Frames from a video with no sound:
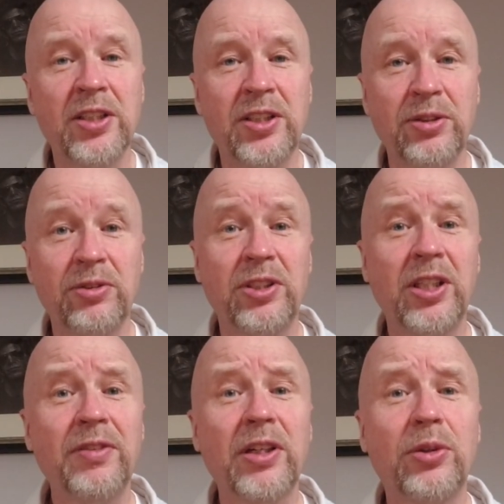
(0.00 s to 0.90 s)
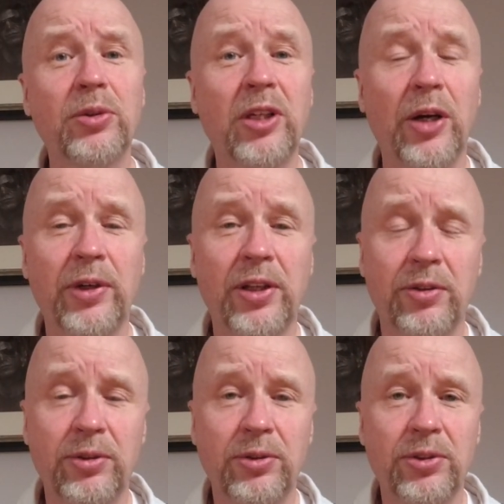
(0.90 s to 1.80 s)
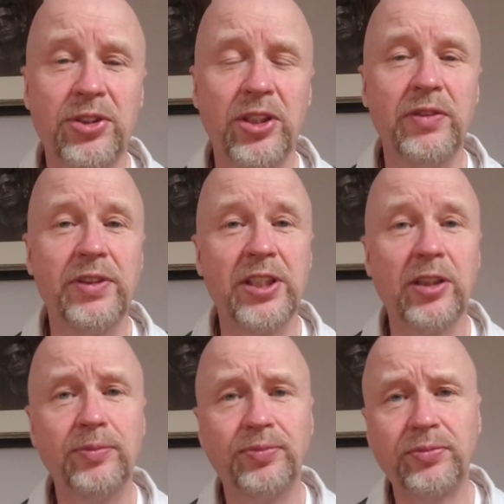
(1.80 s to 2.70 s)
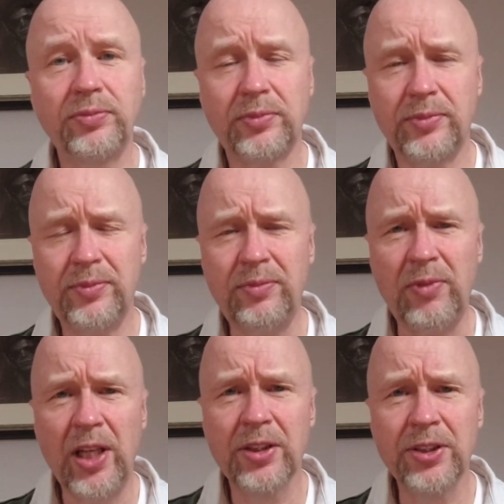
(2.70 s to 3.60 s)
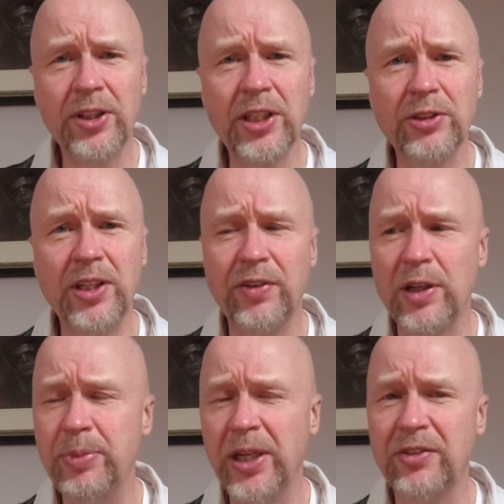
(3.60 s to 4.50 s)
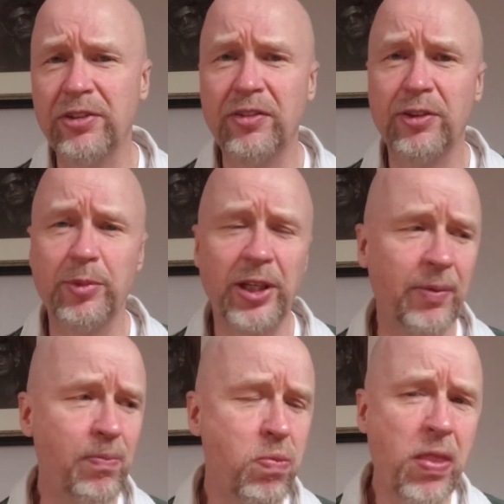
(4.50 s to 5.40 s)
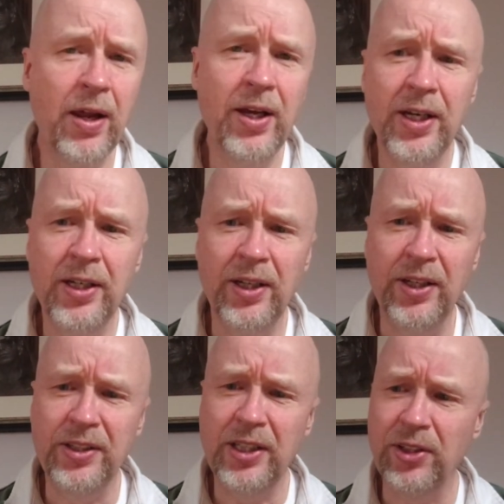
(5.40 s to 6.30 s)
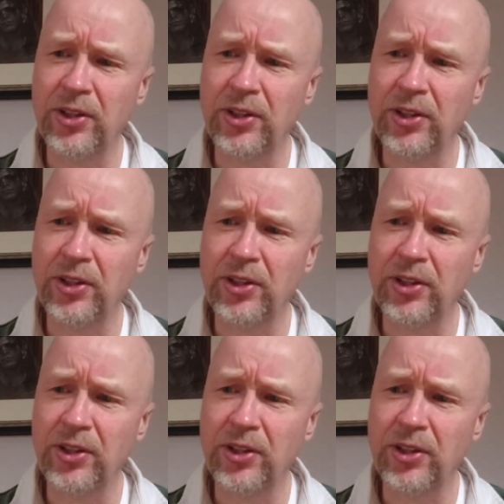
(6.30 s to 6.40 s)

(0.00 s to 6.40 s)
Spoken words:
to give it a good going through, a good servicing, because I think he'd definitely benefit from that. And the other